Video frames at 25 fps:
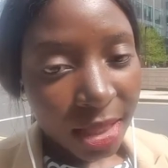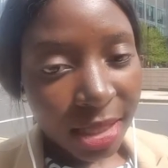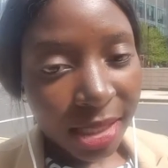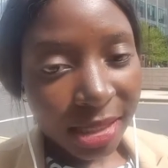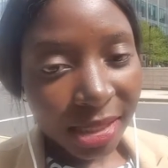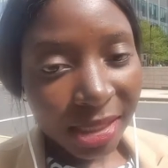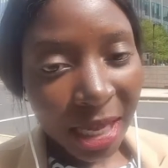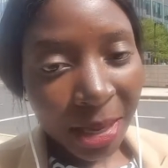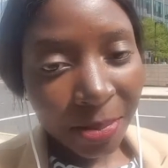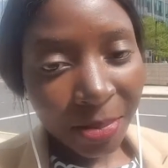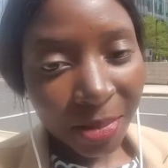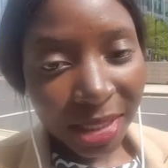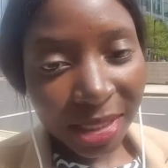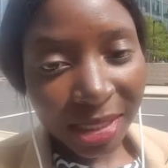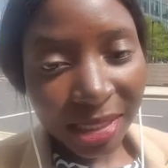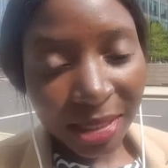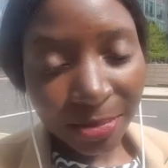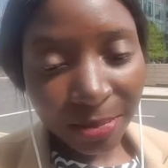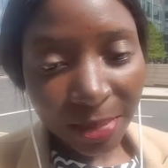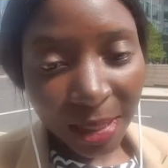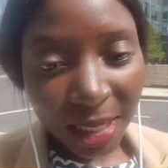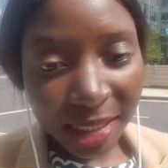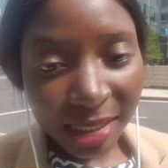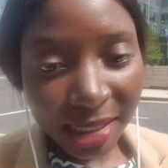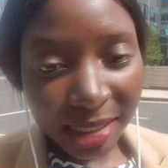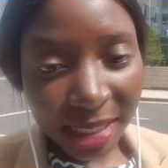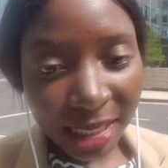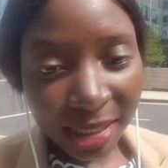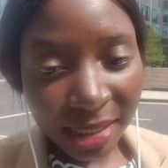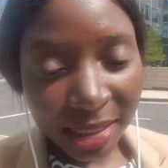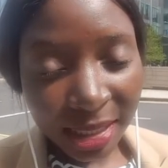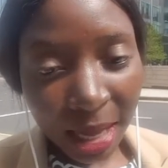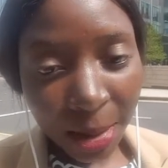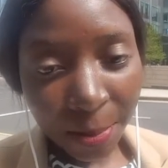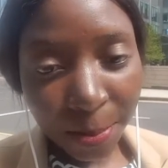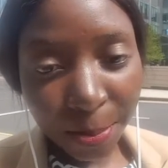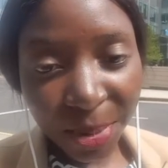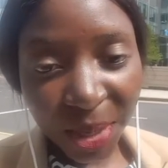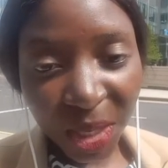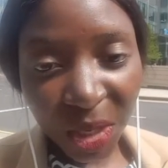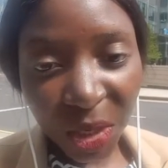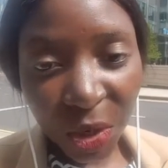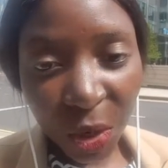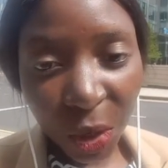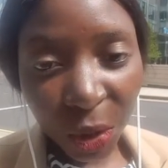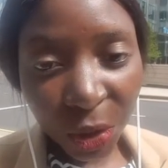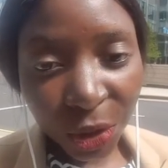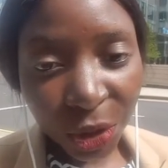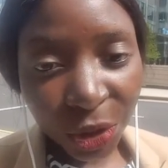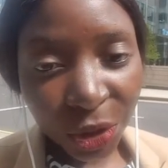The statement simply says that
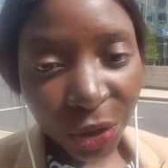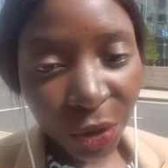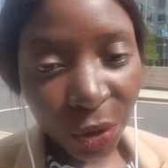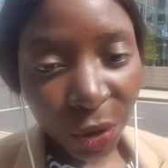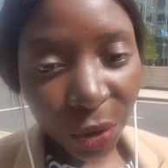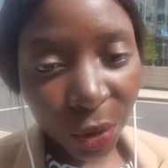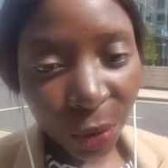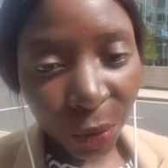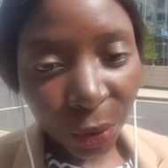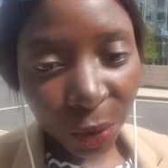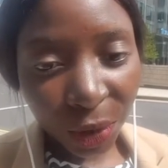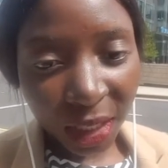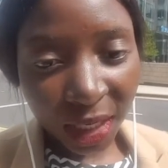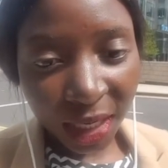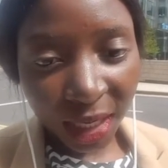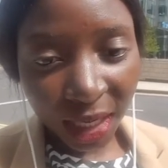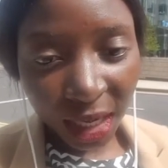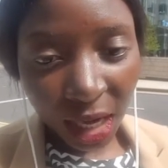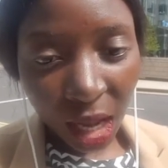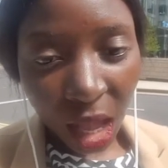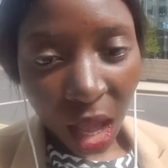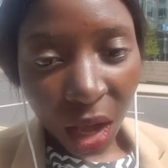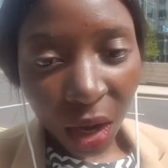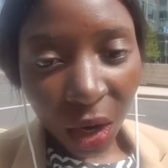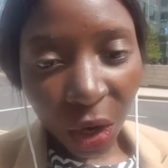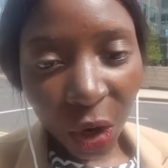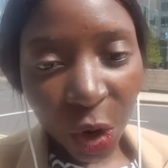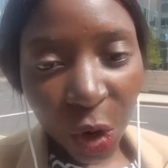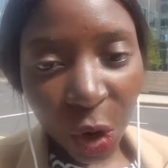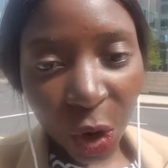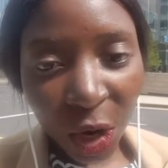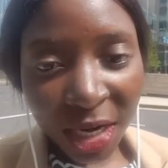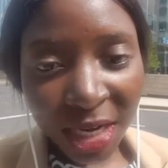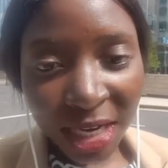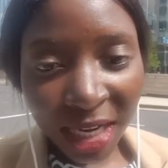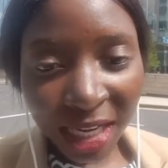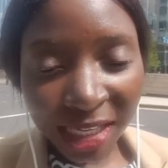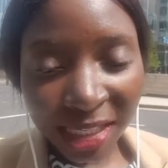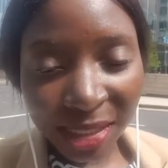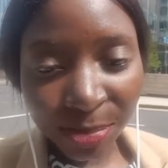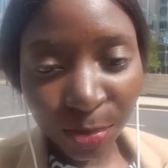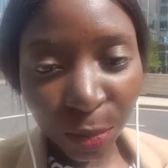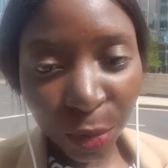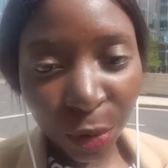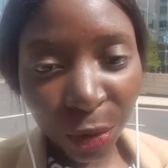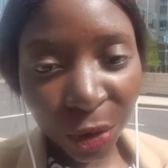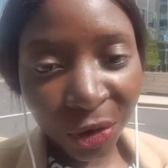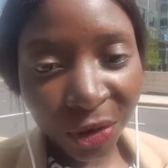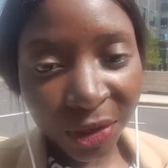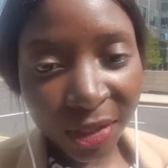beyond your calling, God is
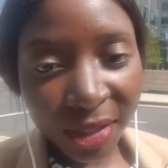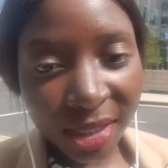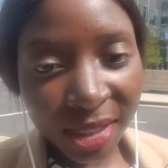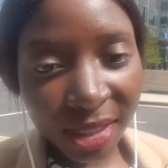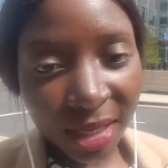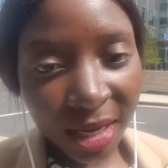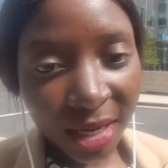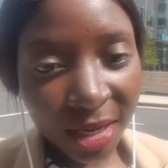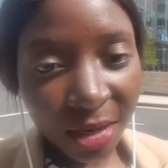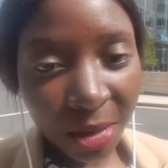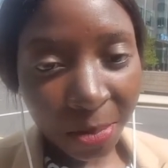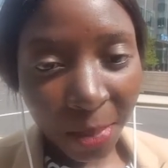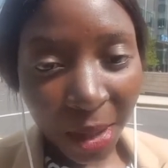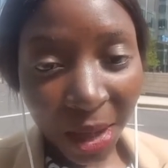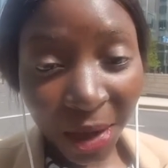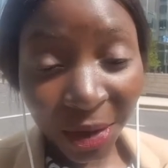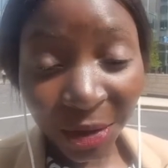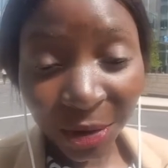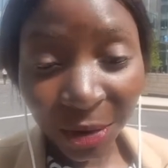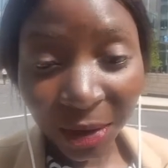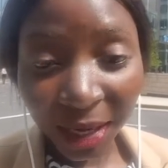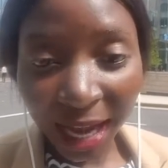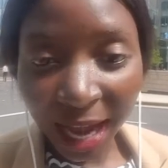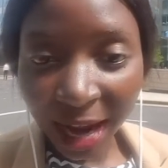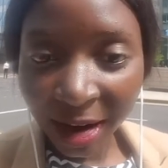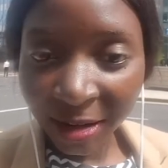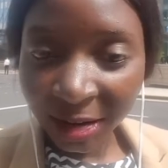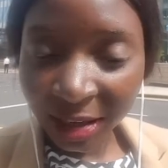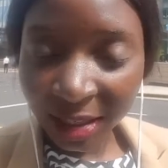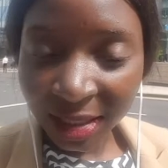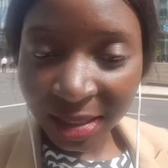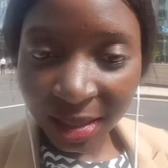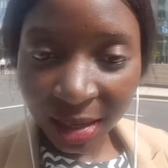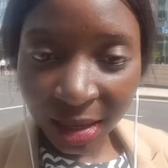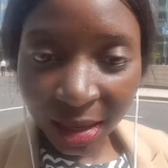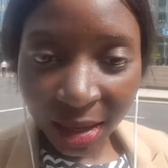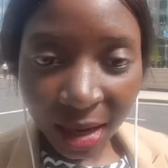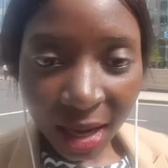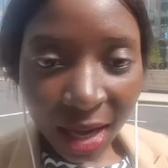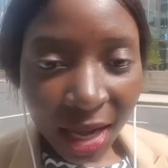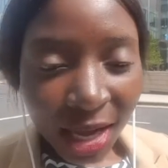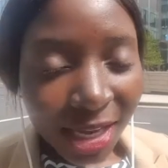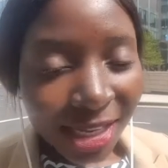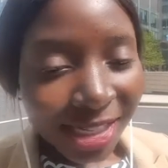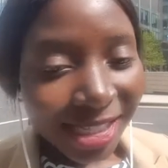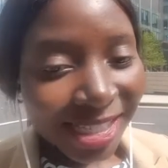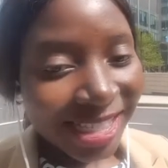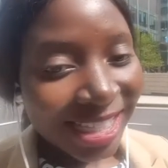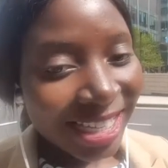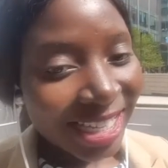more concerned about your character.
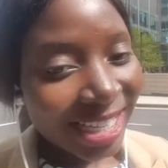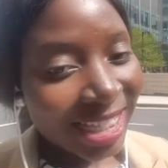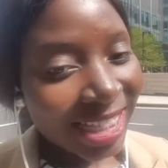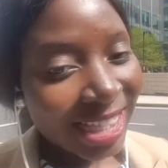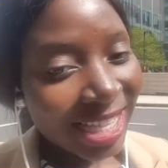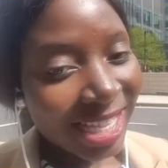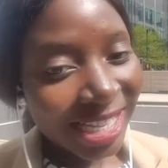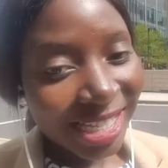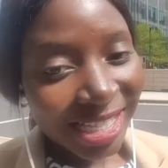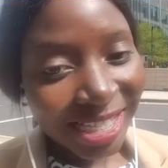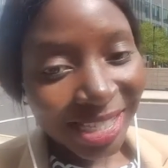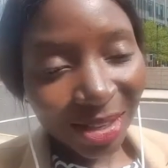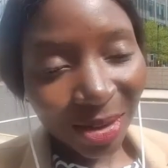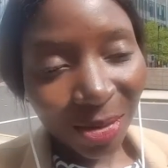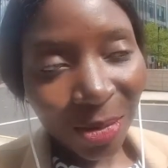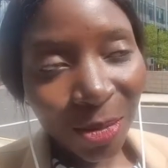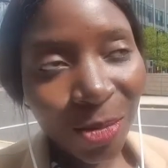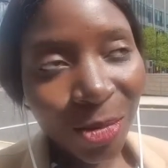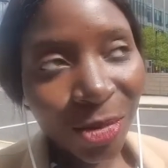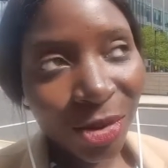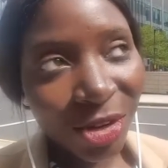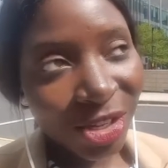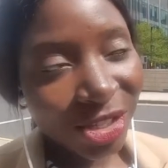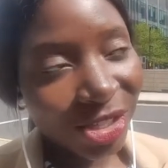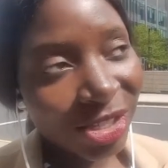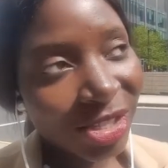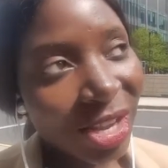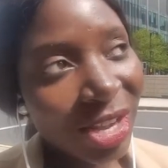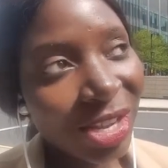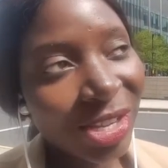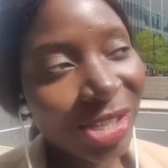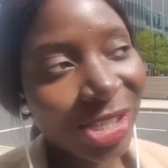See, this was